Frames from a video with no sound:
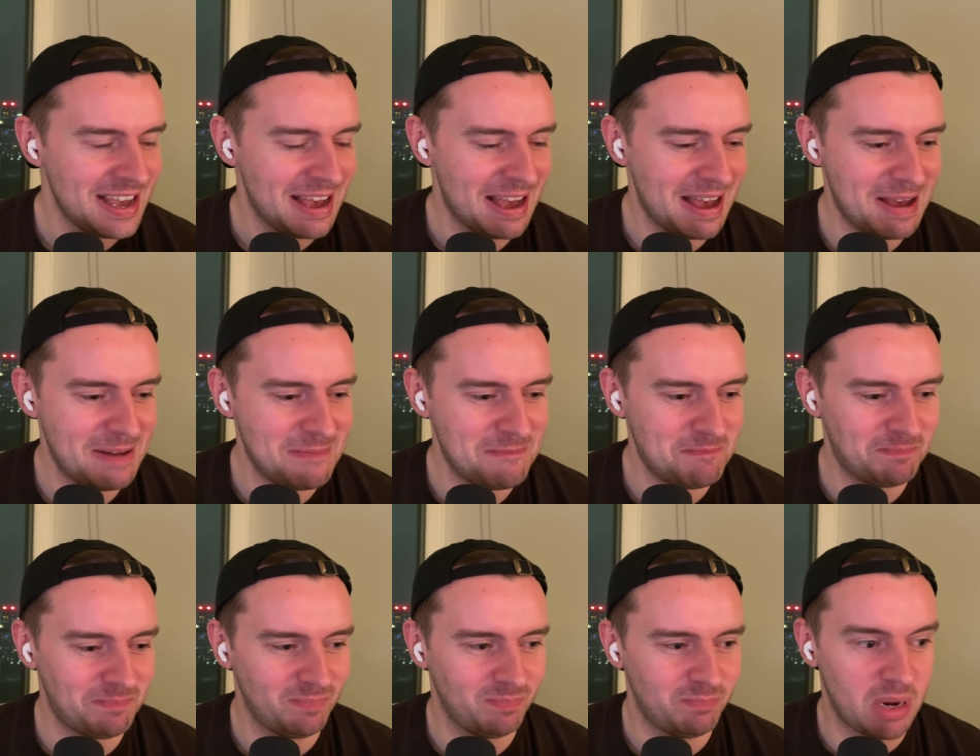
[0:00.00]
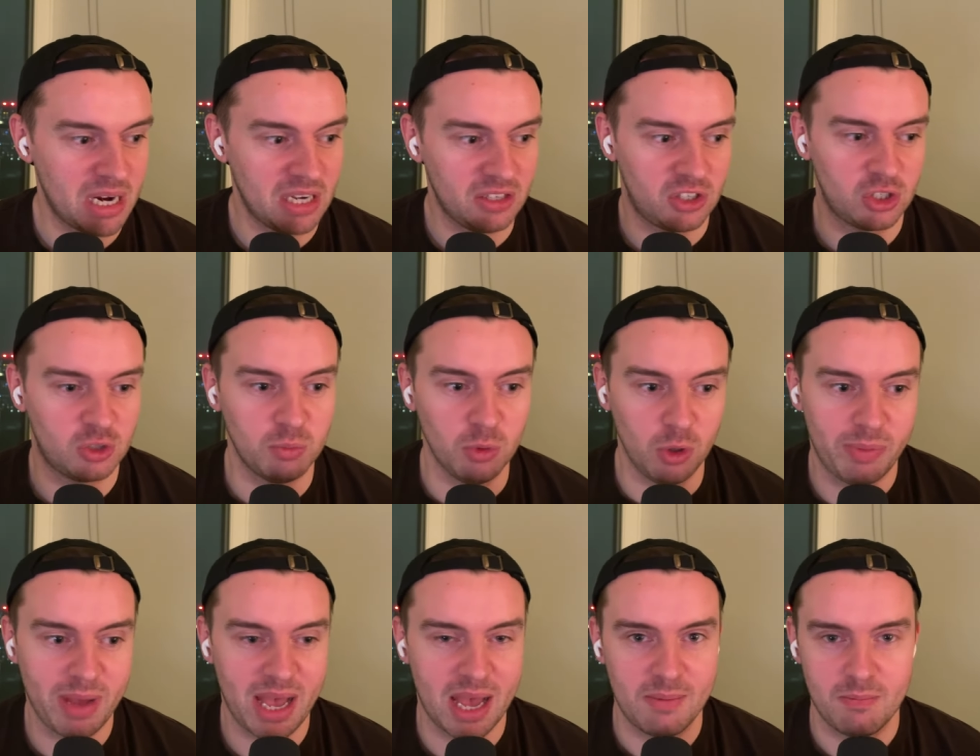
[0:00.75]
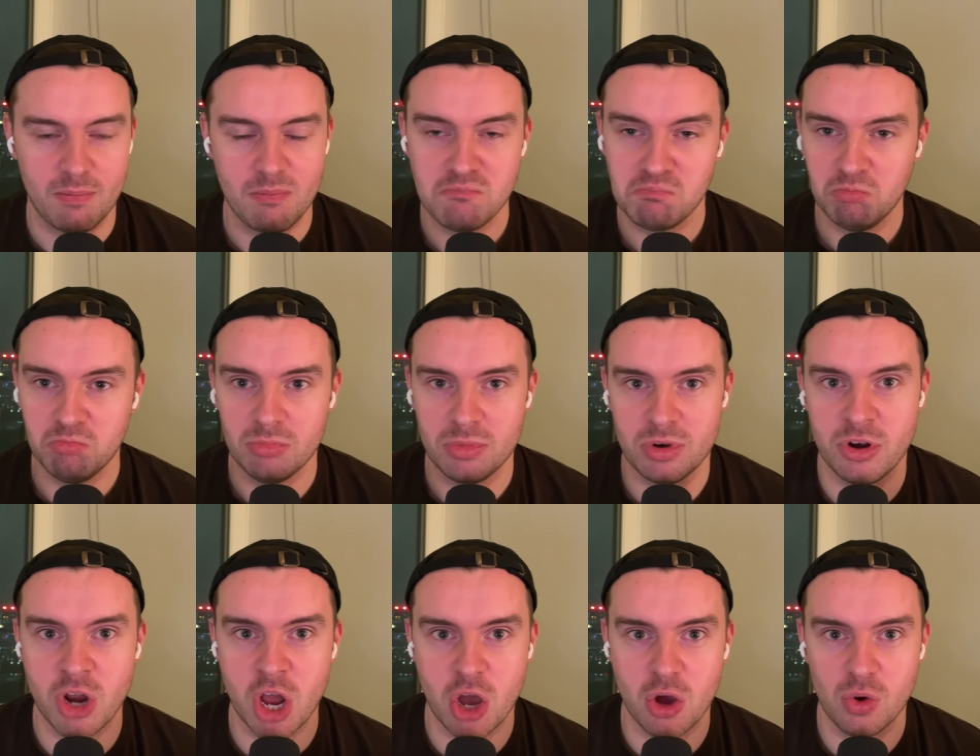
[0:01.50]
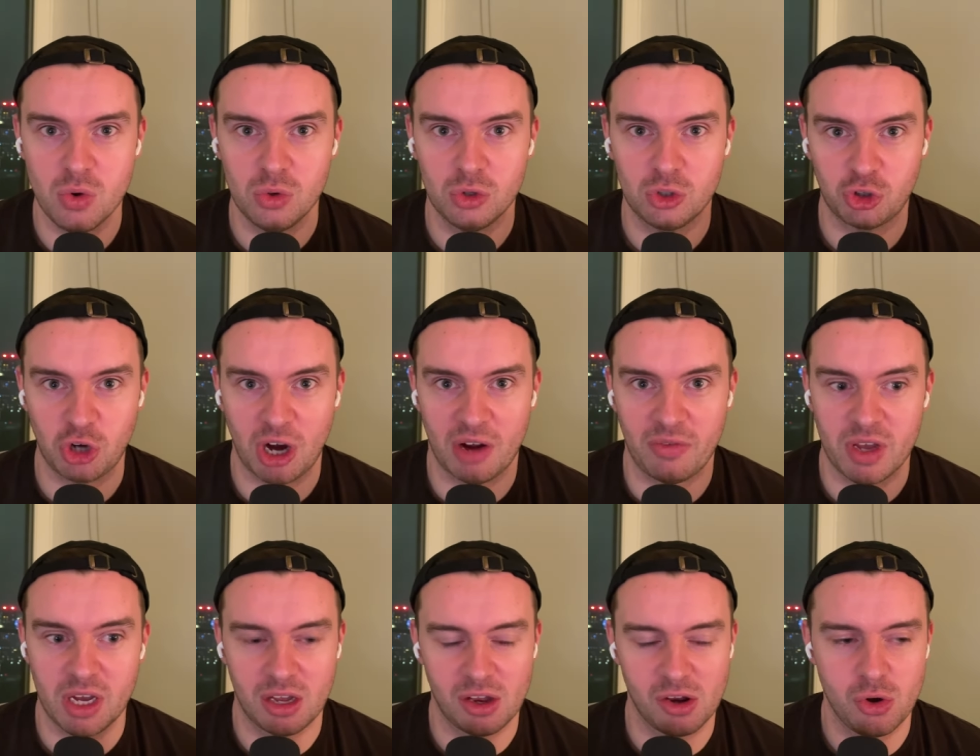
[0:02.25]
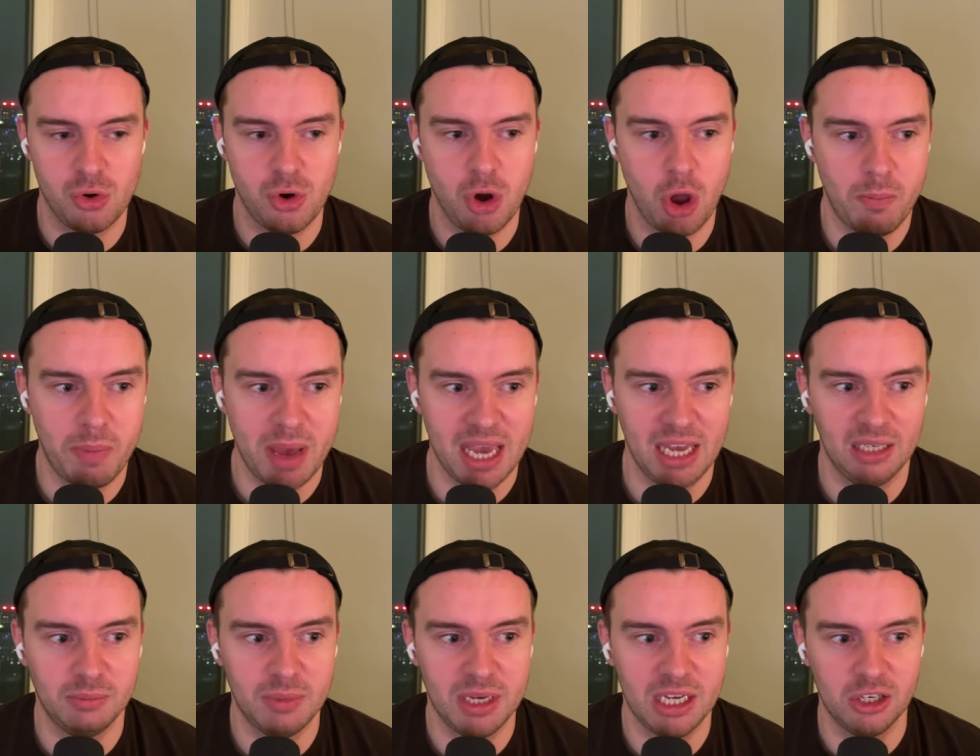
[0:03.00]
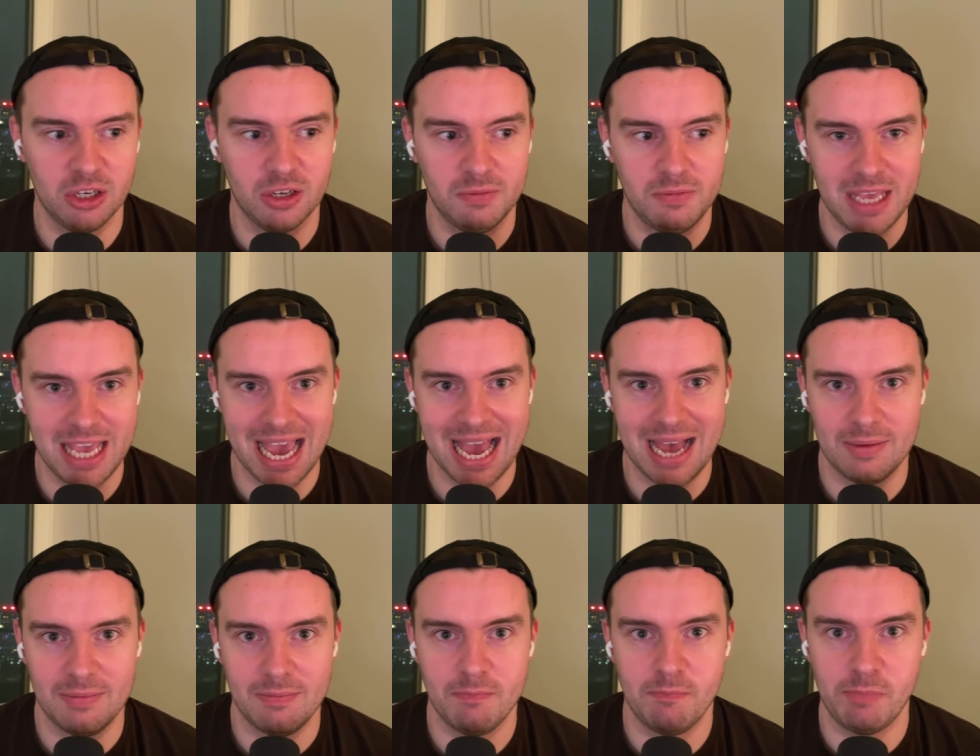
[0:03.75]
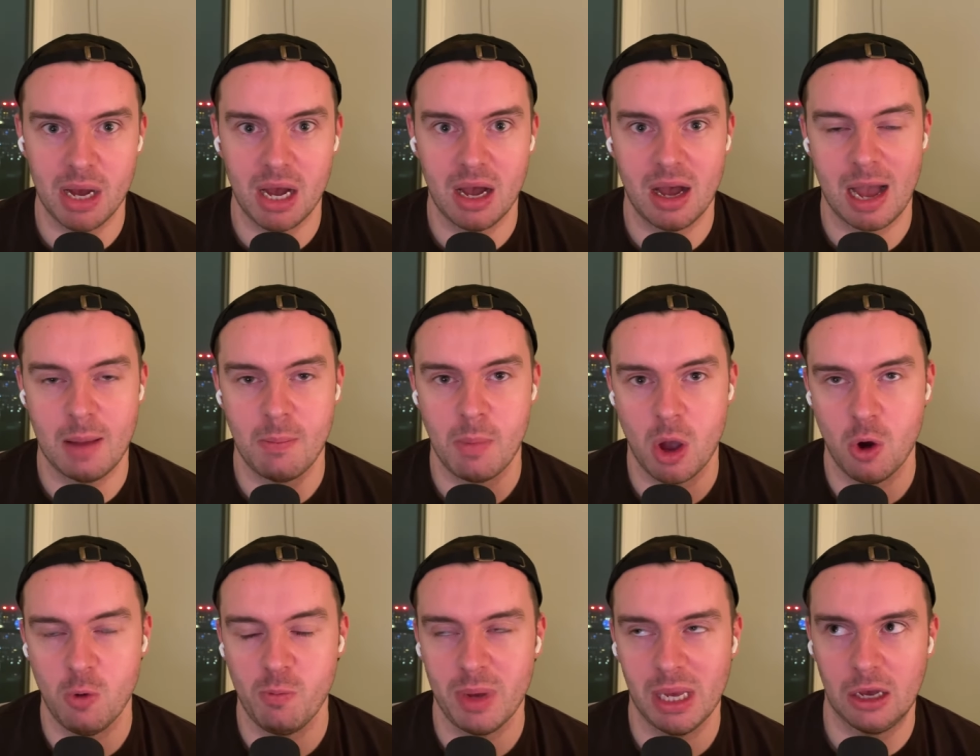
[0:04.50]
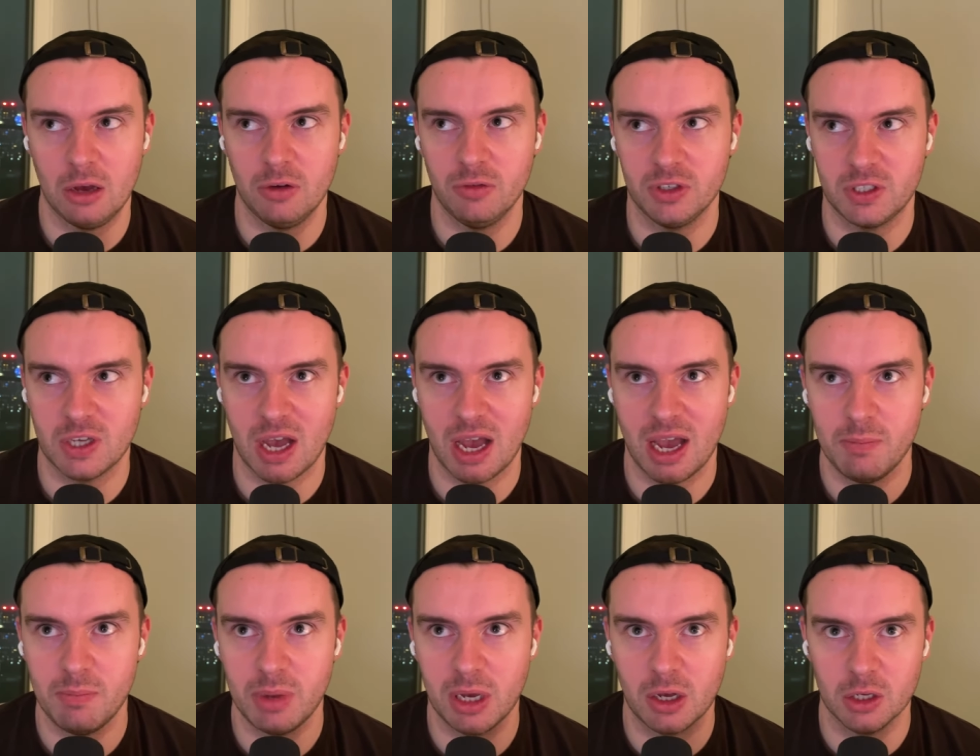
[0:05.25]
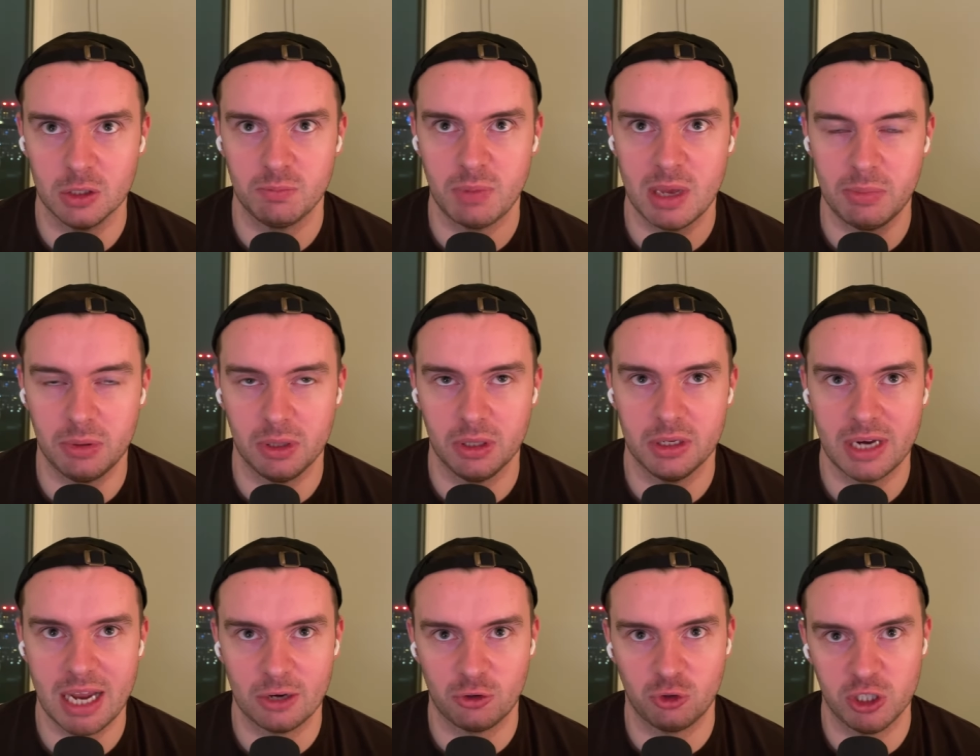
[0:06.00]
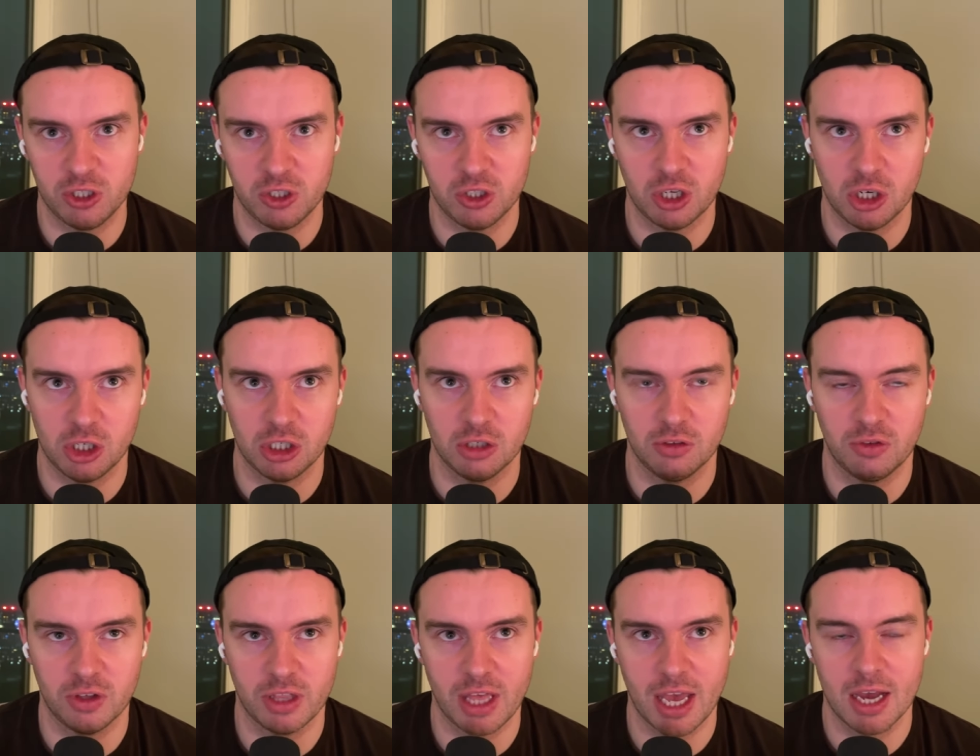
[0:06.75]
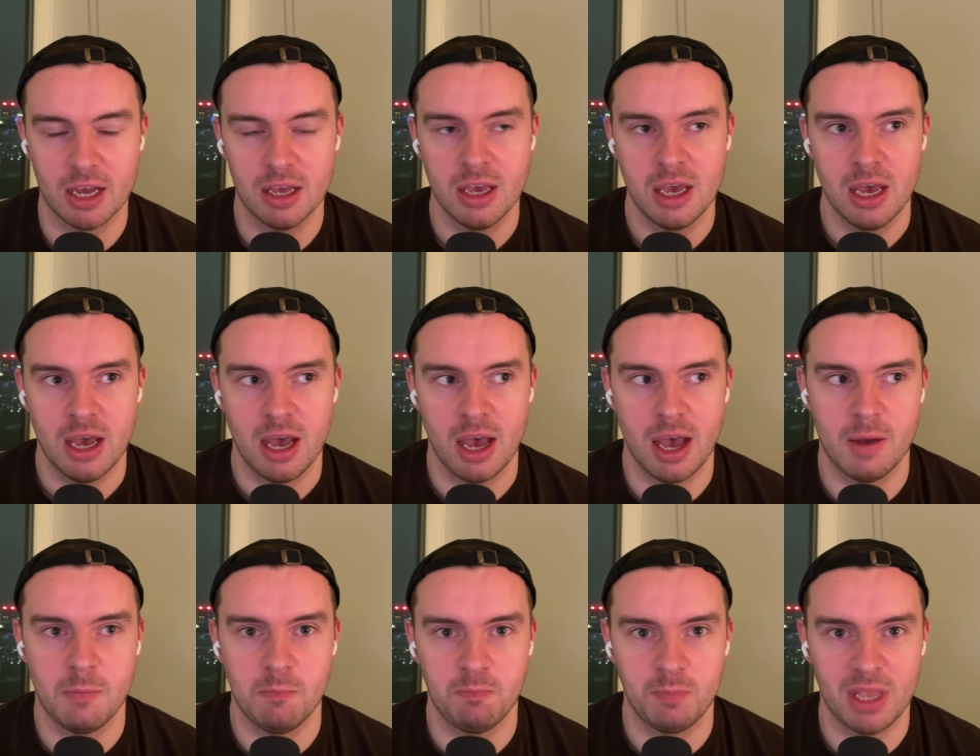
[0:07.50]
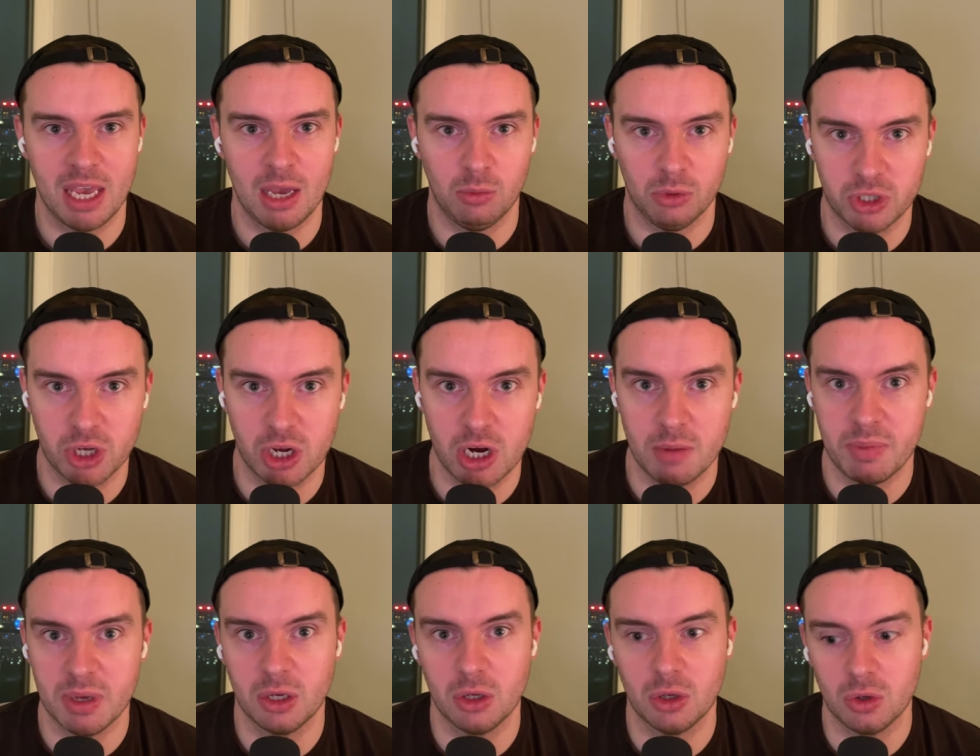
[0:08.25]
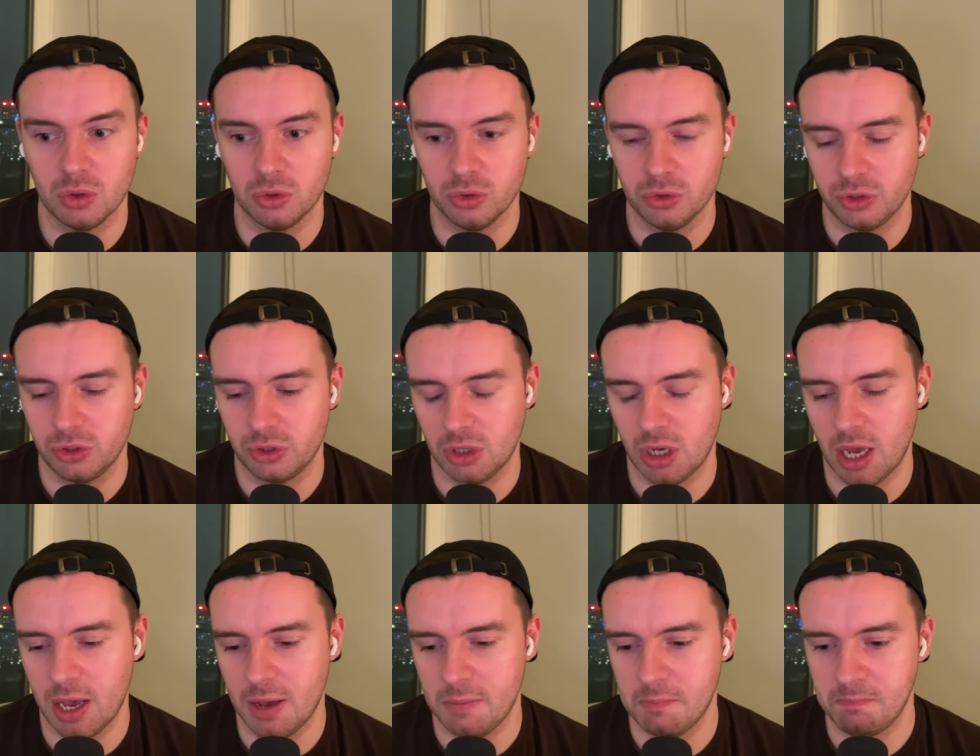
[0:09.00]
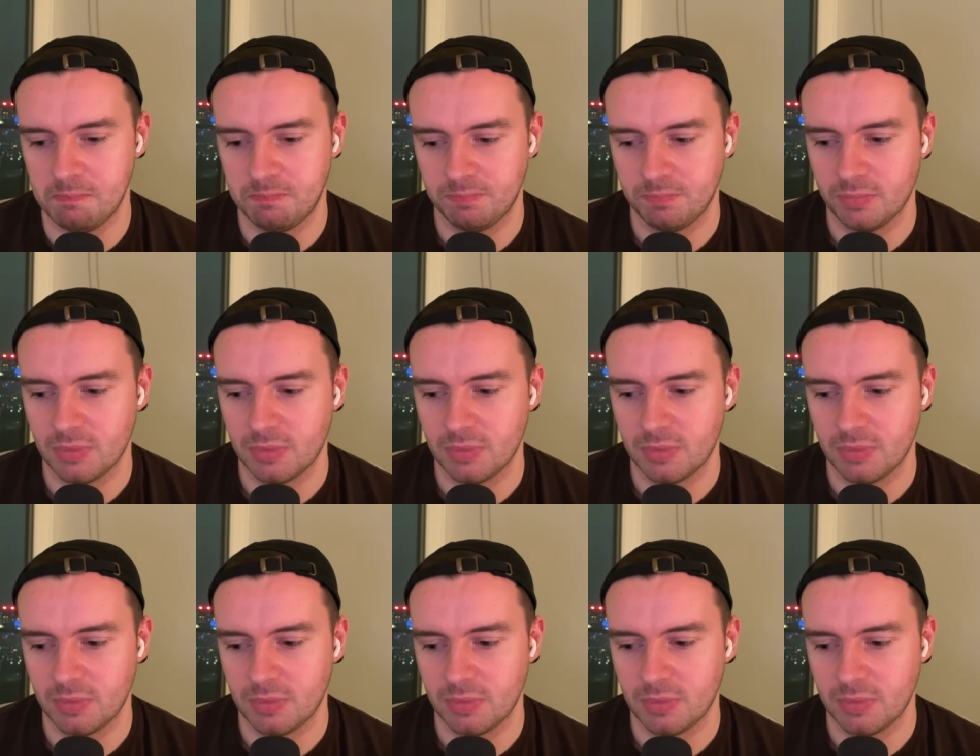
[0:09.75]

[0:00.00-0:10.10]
Um, but it's a small bet no traffic, no paid media yet, but I'm hoping over time because people are naturally searching for that, um, it will turn up in Google's um,